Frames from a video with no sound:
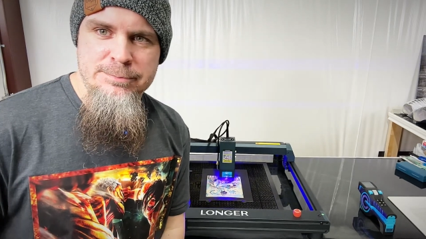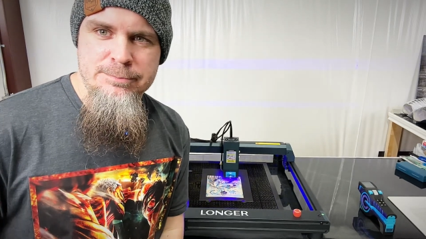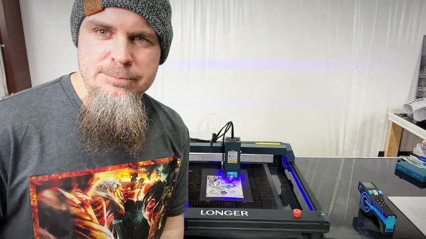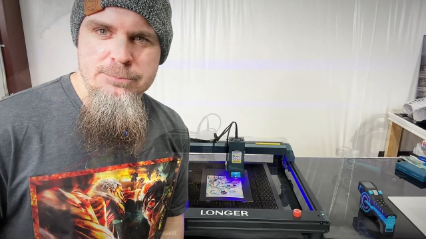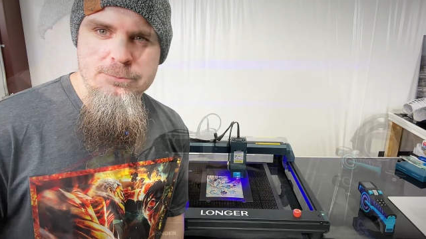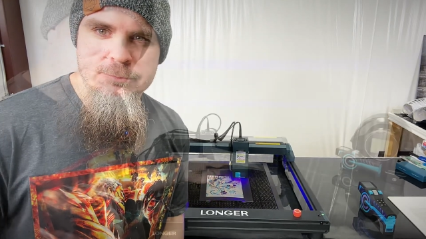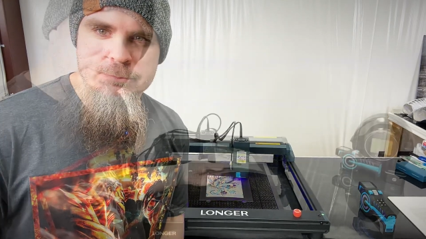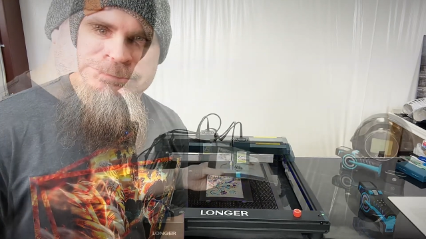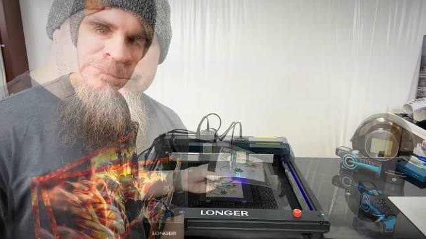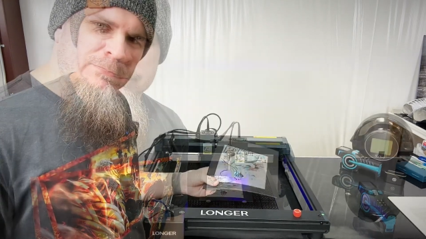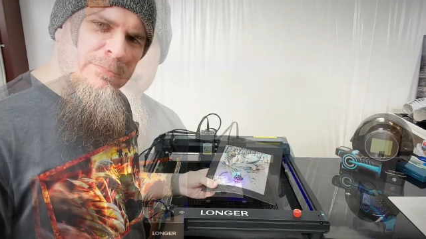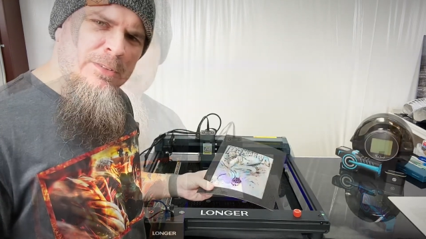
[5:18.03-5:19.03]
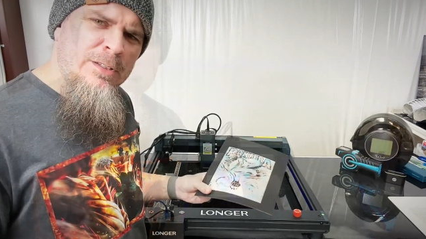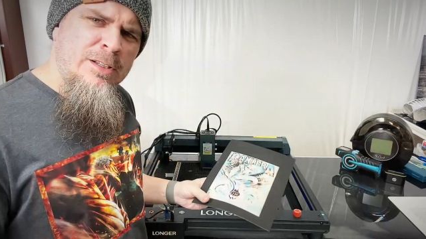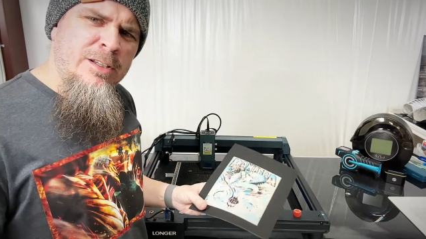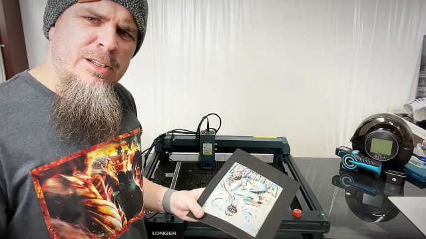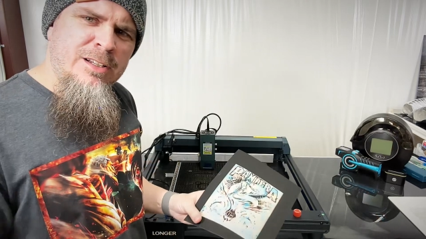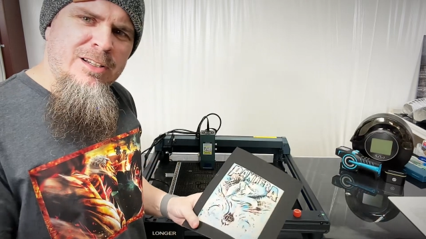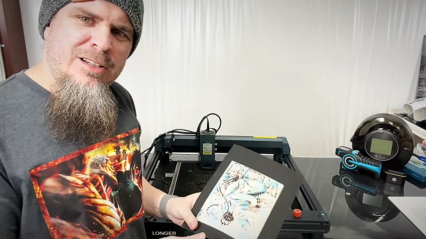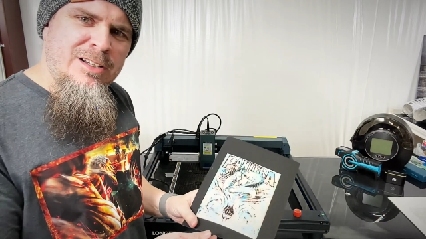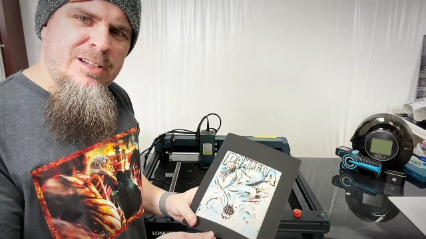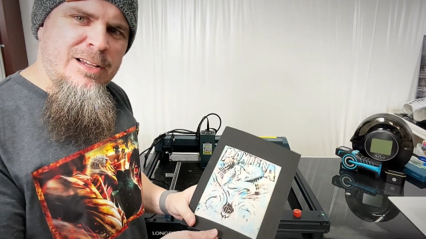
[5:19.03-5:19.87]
Nobody speaks.